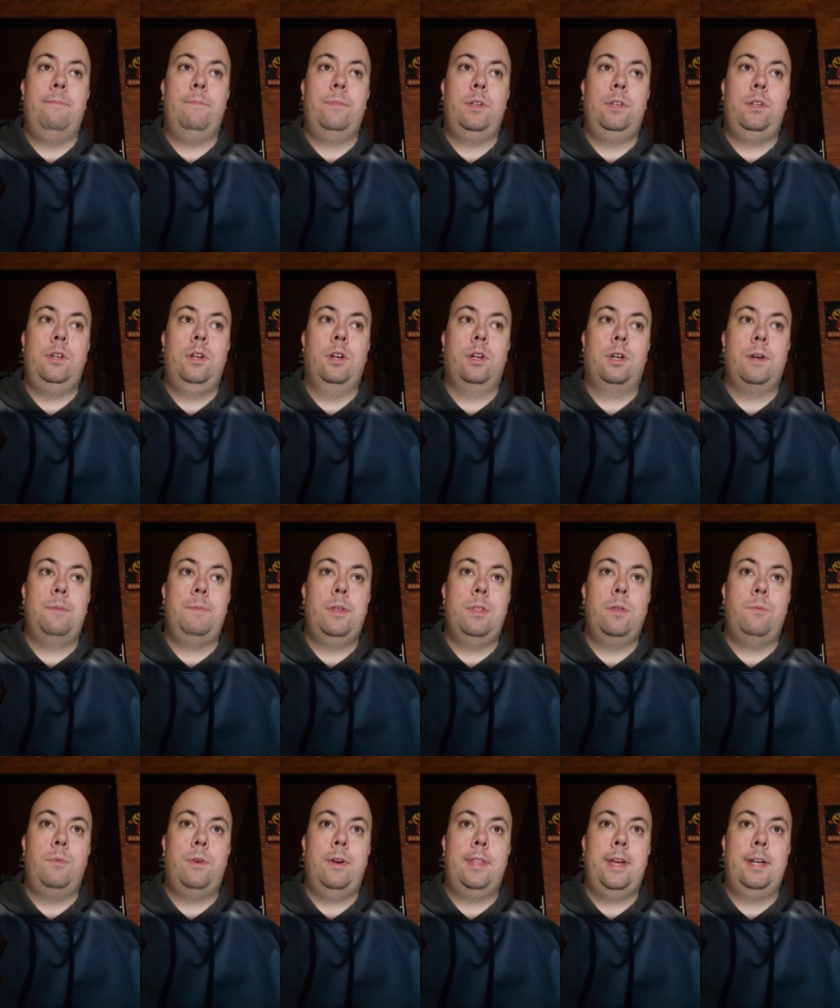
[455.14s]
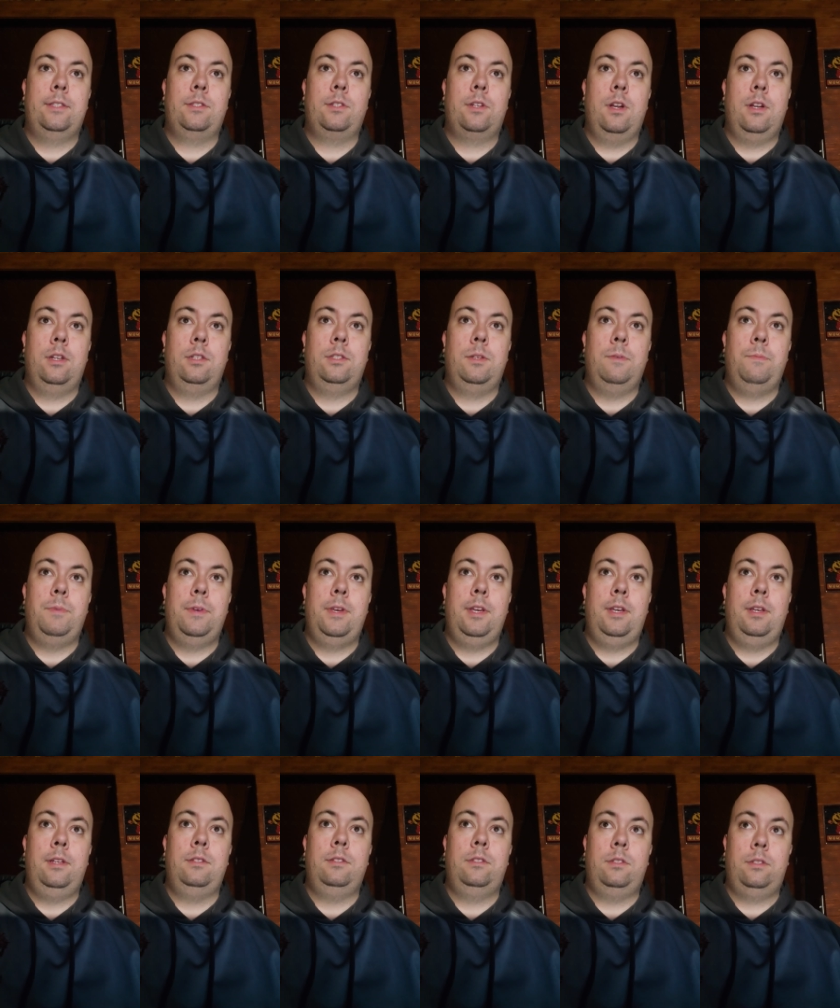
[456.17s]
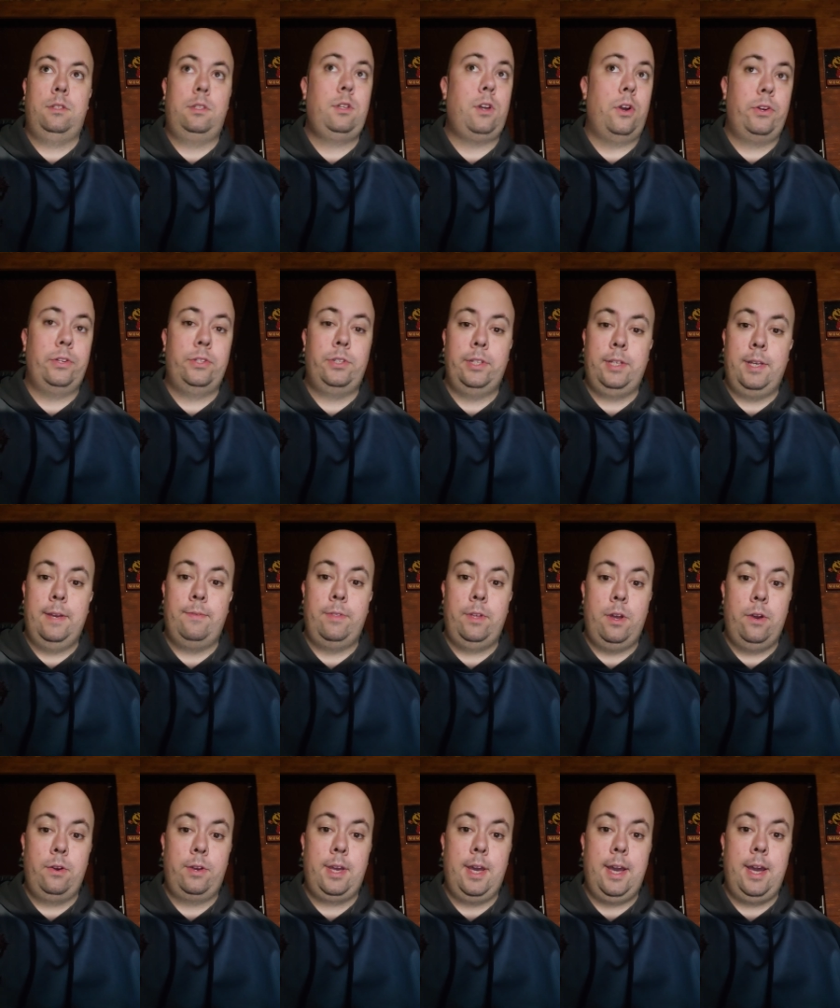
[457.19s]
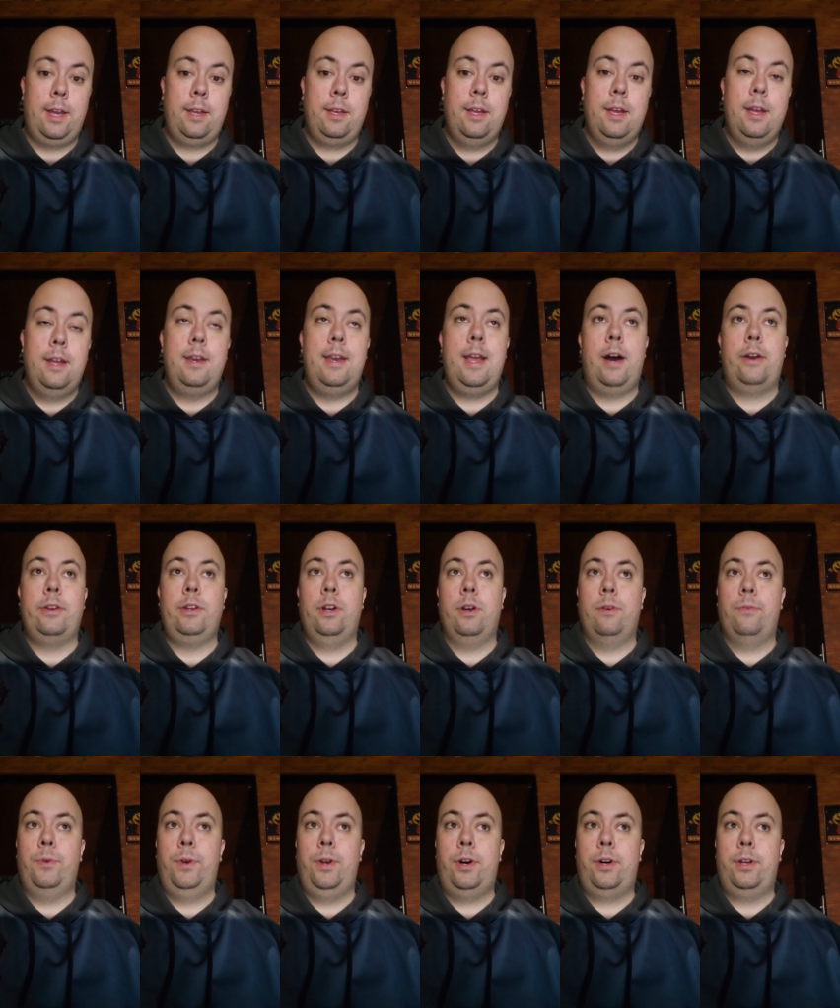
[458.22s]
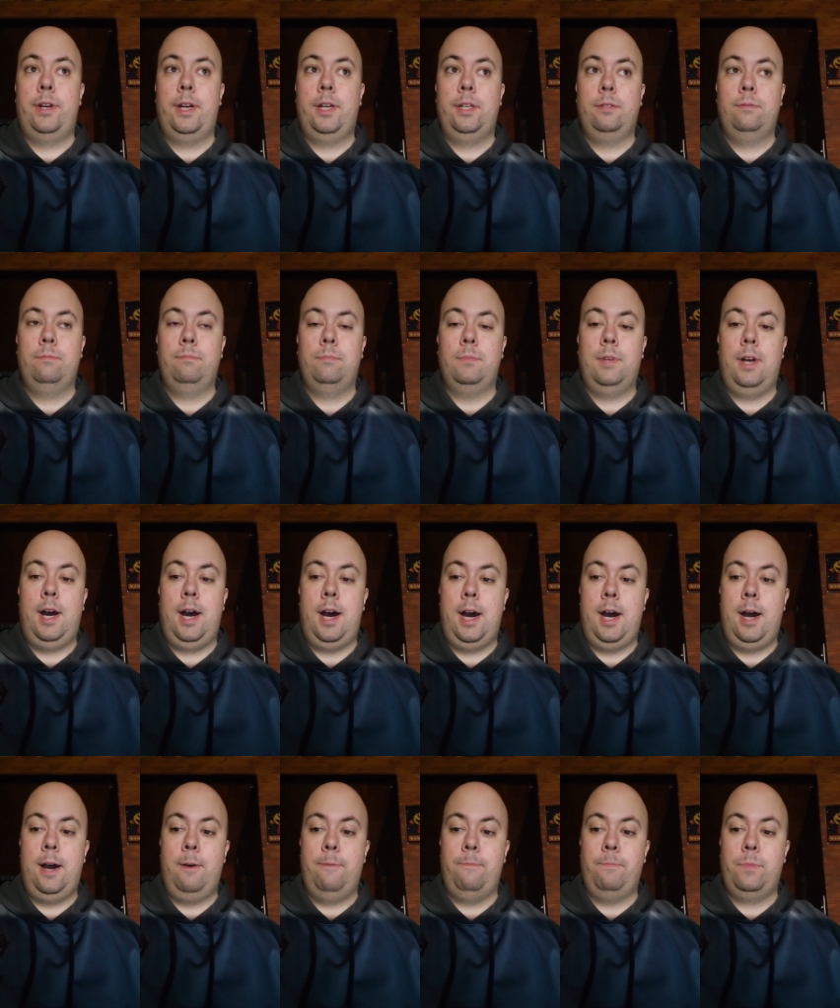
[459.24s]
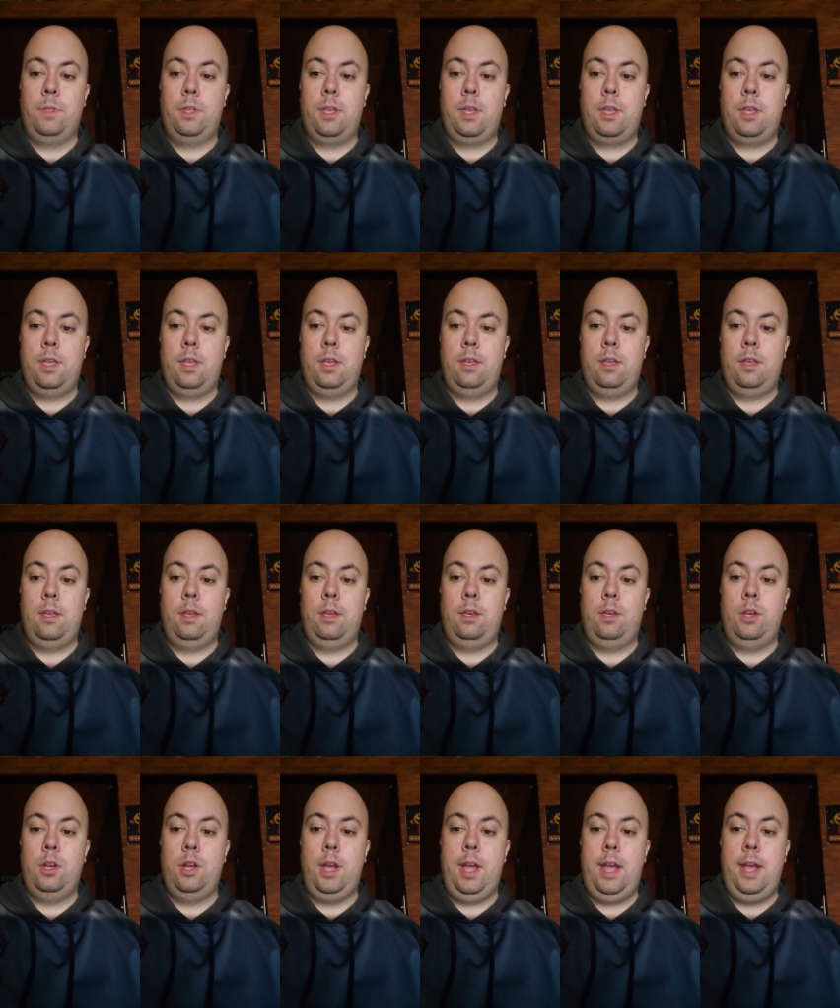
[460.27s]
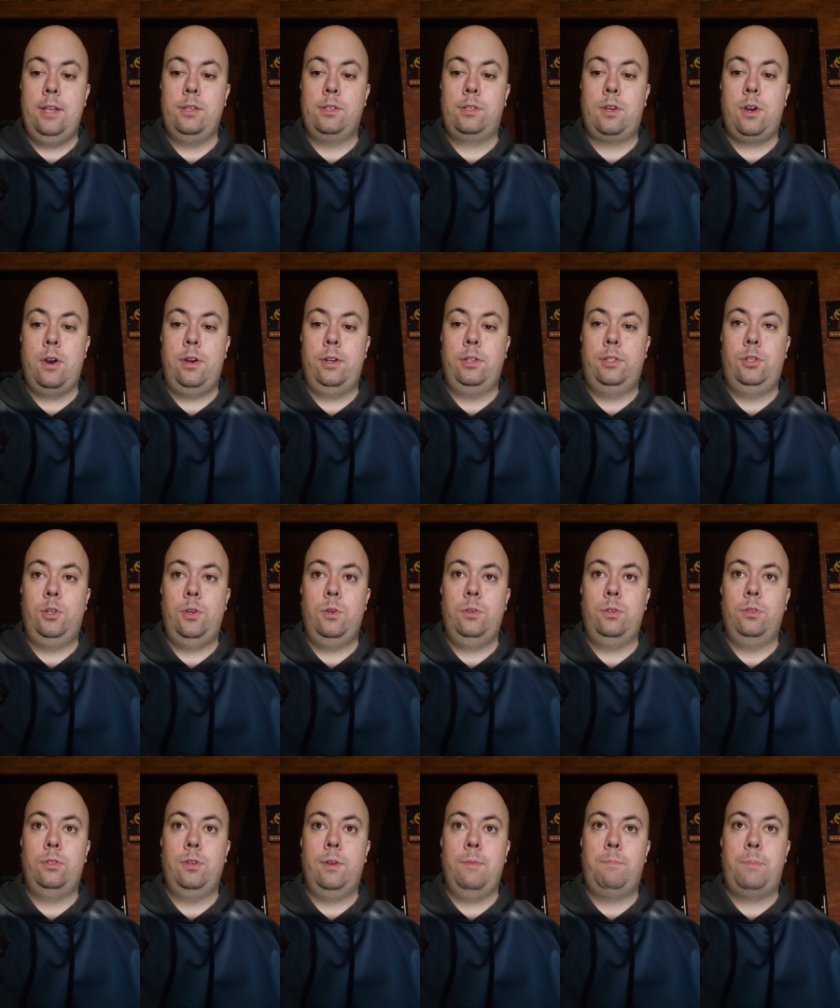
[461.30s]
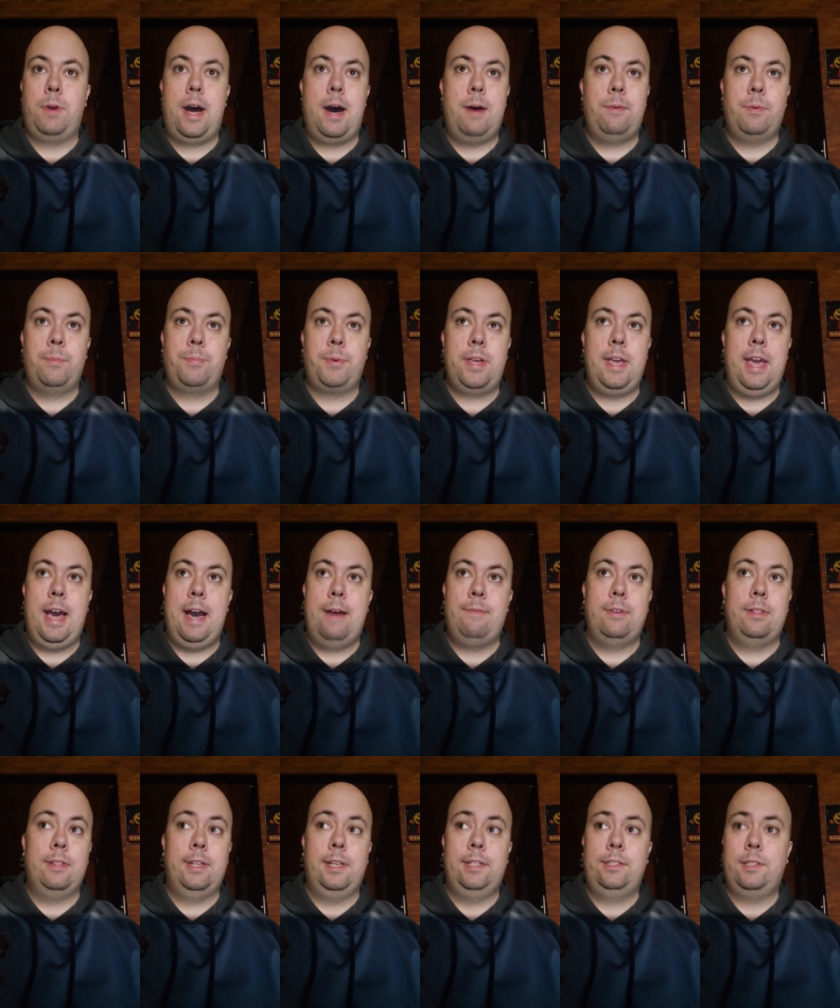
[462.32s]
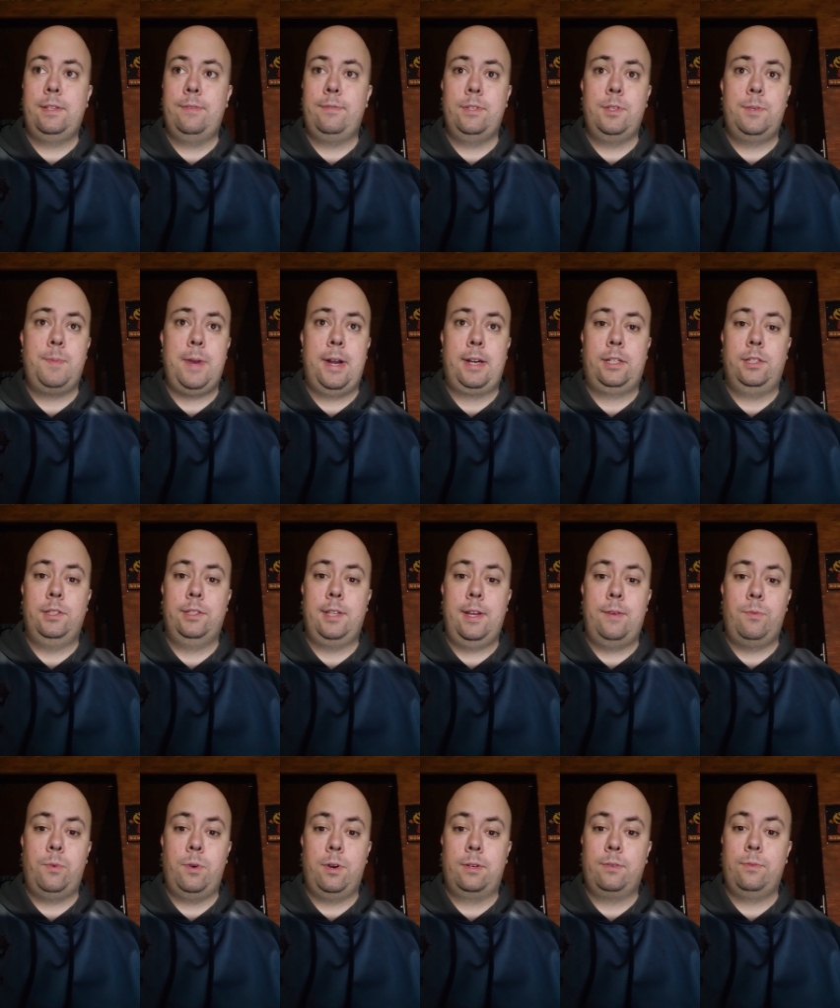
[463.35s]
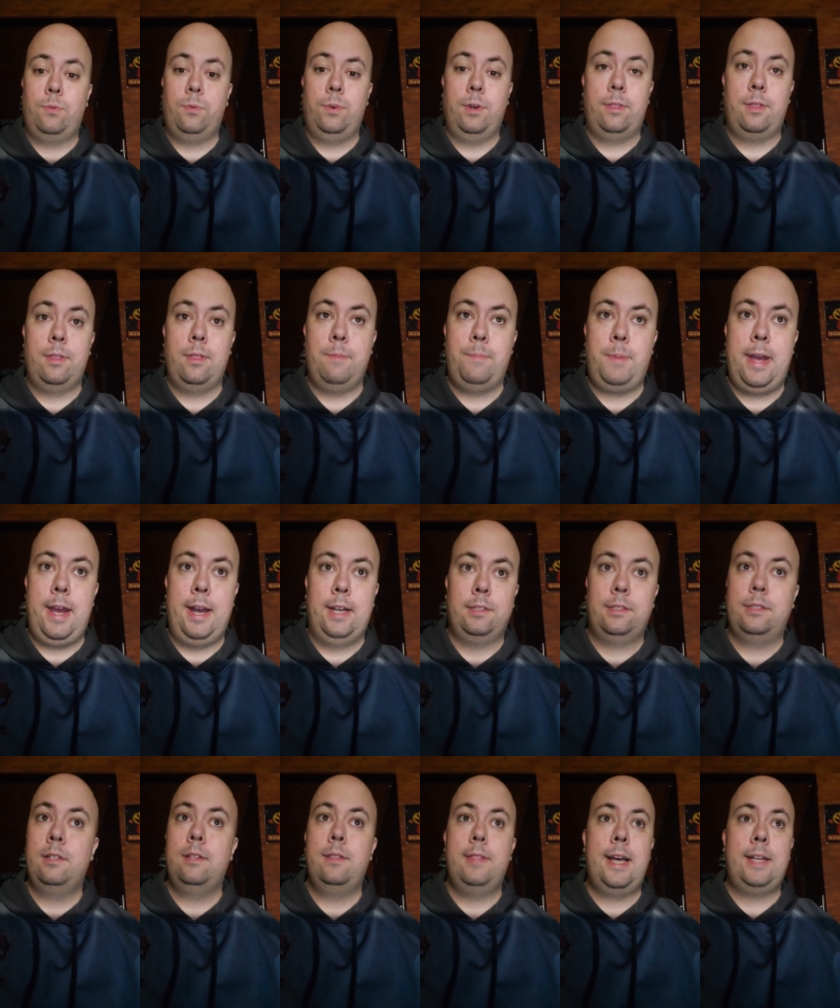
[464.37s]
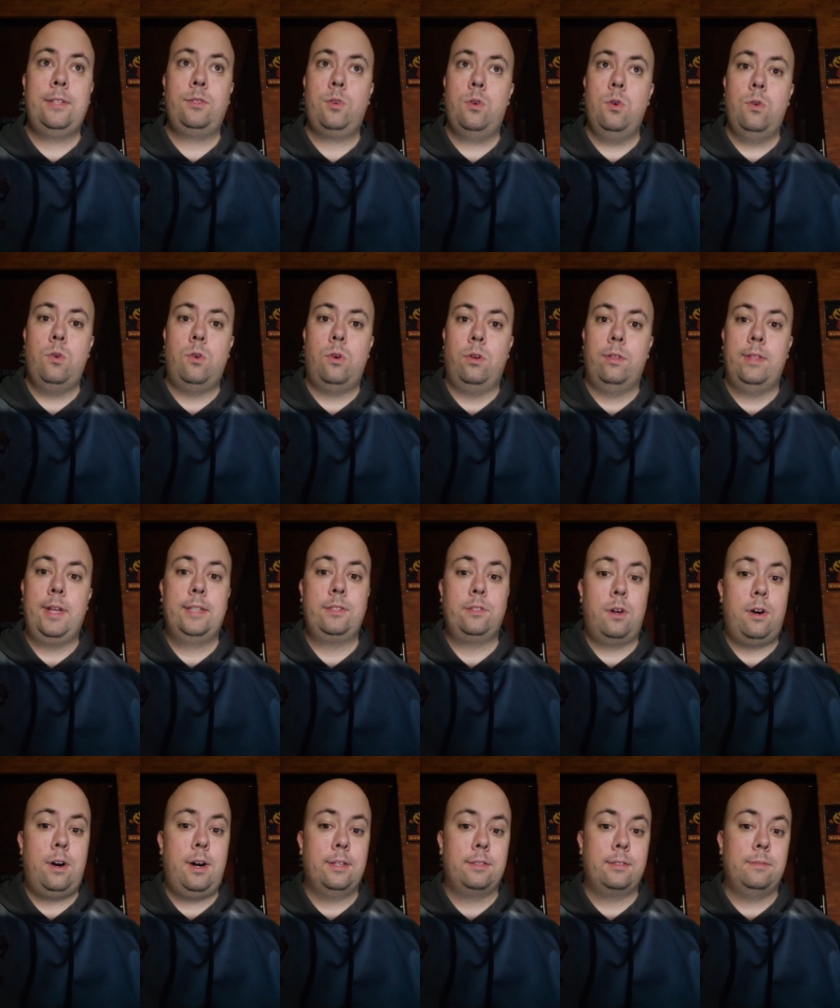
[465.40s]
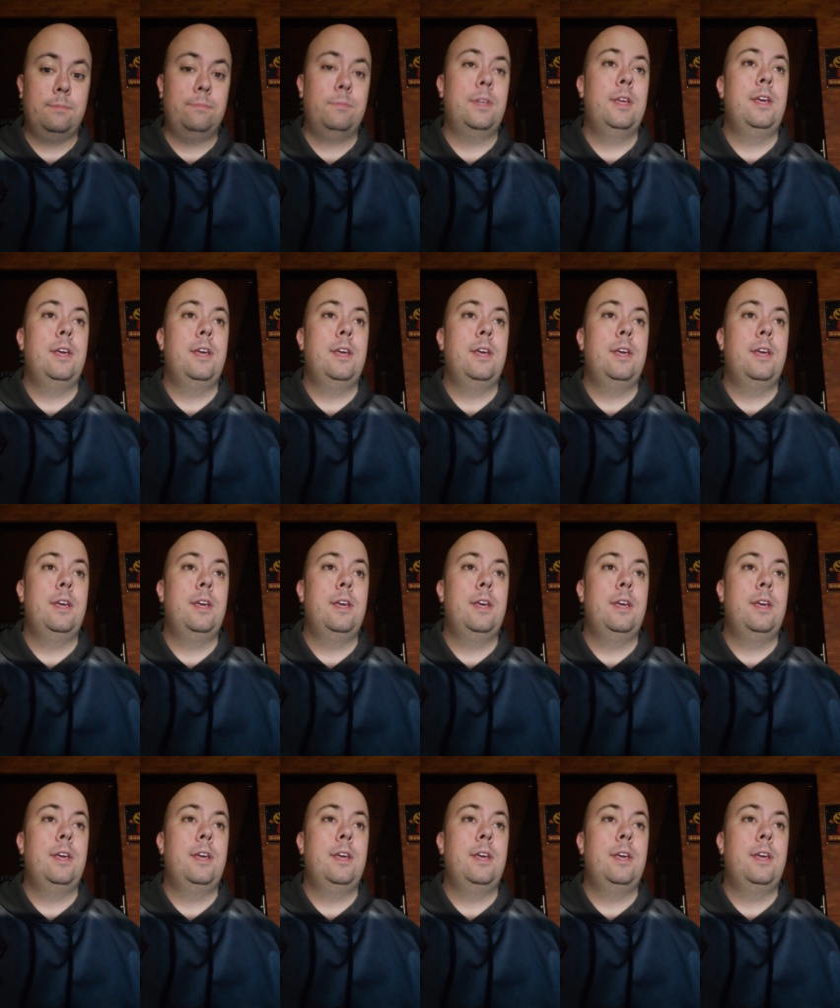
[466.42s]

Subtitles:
You're going to be the one that's going to give the okay. Now your realtor, is going to probably have a list of inspectors they've worked with in the past. That's cool. That's awesome.